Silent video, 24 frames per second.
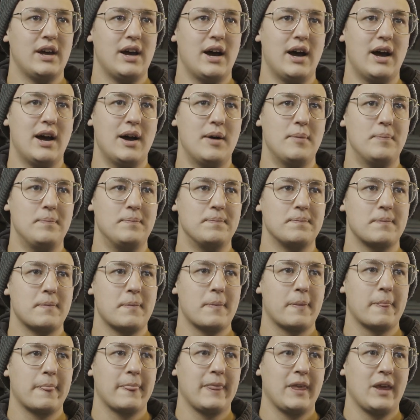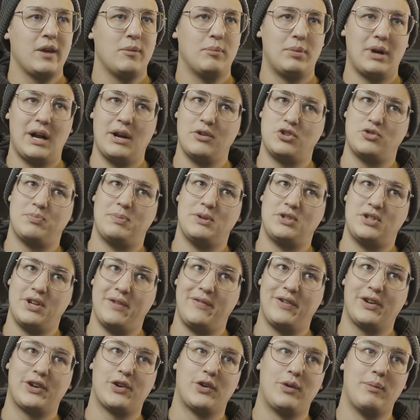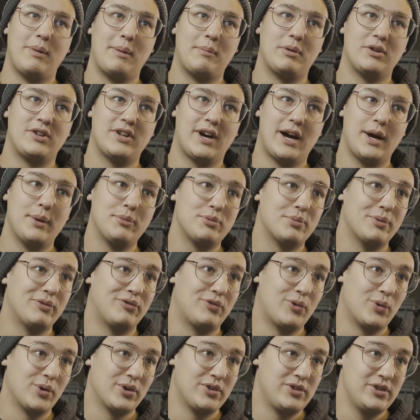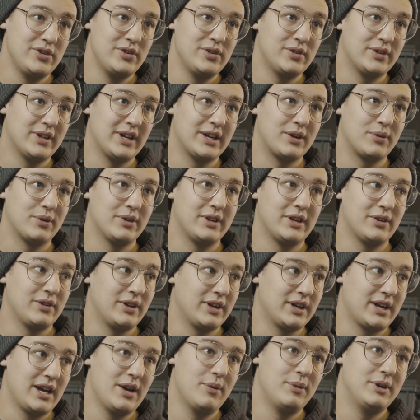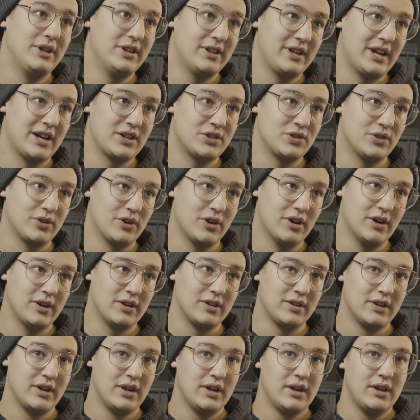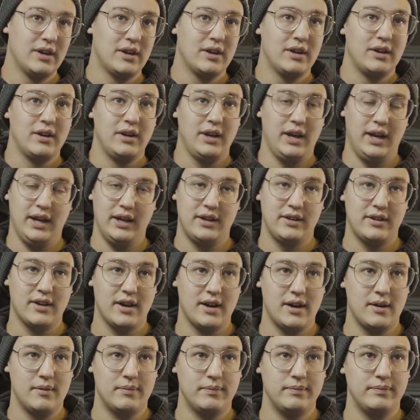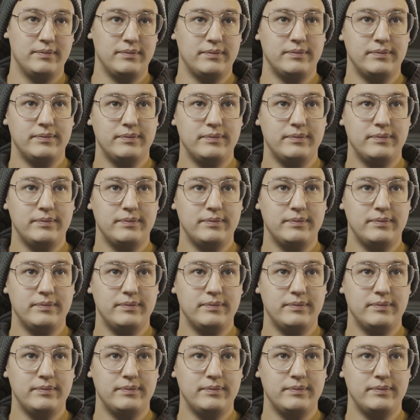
But I specifically remember times before too, like where they're like, "Hey, we need National Guard," and